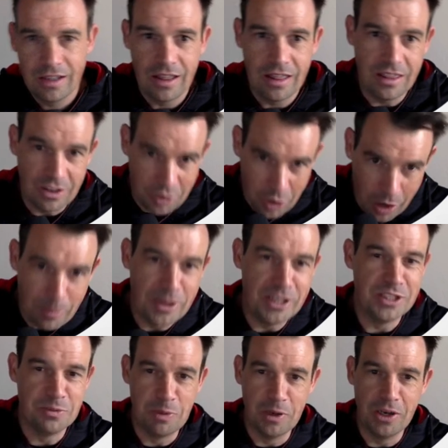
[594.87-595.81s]
the
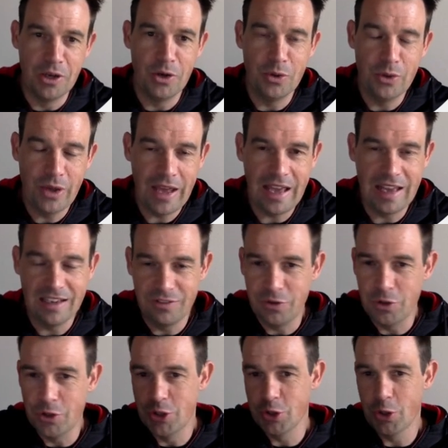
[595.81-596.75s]
comments below. And
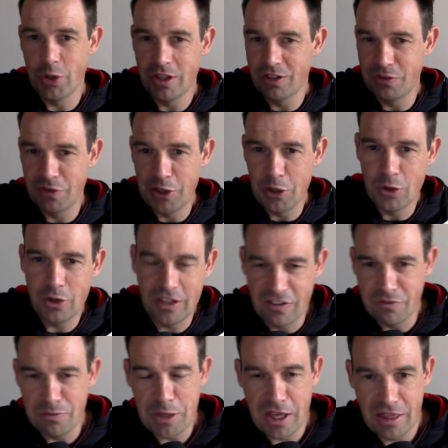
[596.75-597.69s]
if you enjoyed this video,
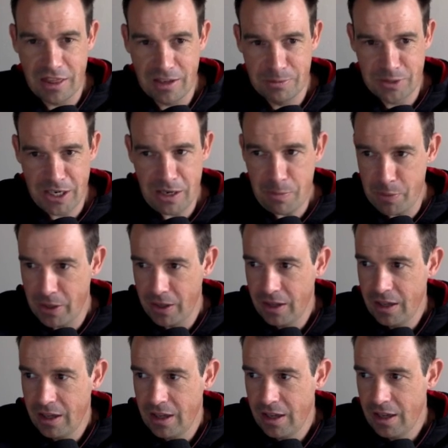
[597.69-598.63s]
give me a thumbs up.
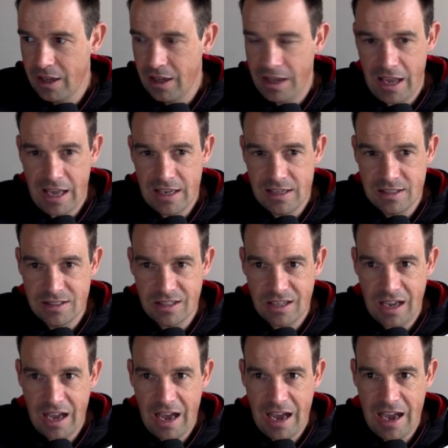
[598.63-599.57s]
And
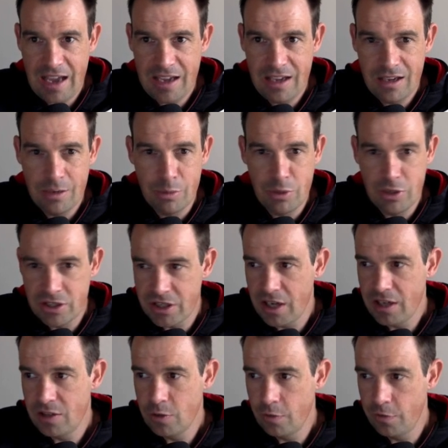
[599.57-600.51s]
I
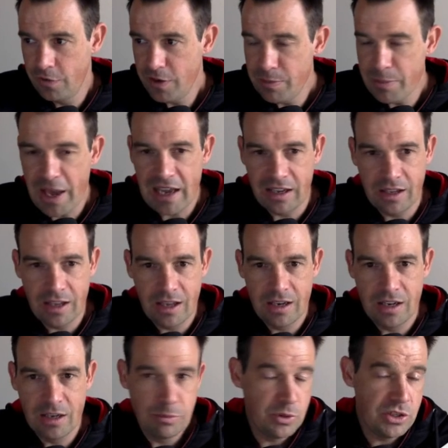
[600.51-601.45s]
appreciate your feedback,
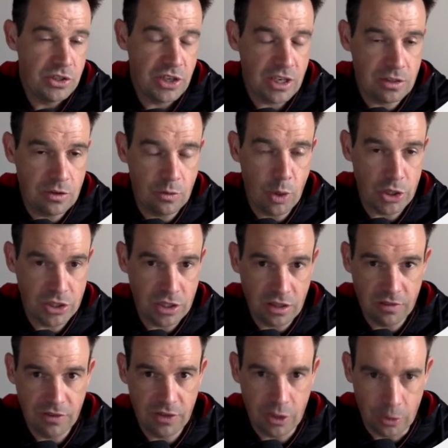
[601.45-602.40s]
and I appreciate you watching
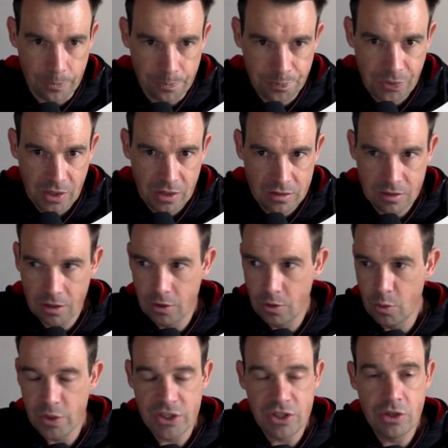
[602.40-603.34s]
the video. So
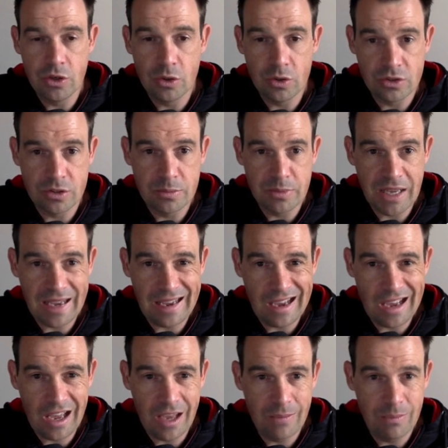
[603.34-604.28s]
wishing you an awesome day.
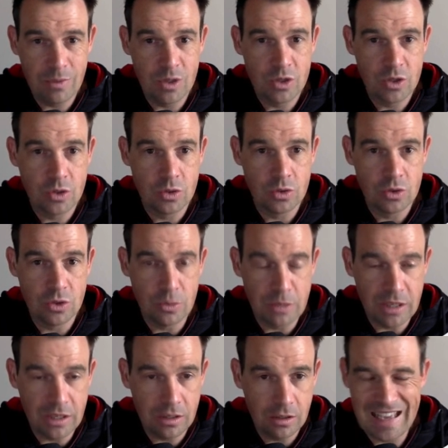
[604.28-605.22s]
I'm Sean
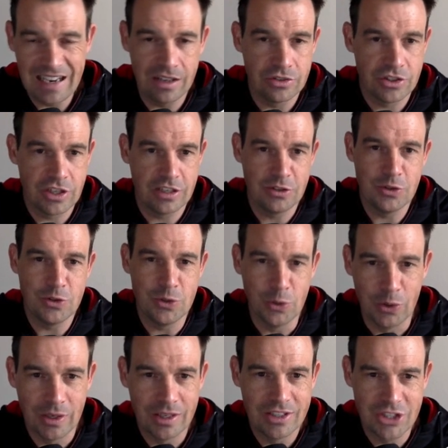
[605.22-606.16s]
Toomey, and I'll chat to you
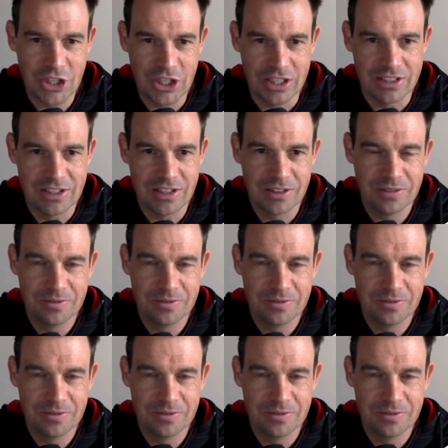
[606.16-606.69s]
soon. Cheers.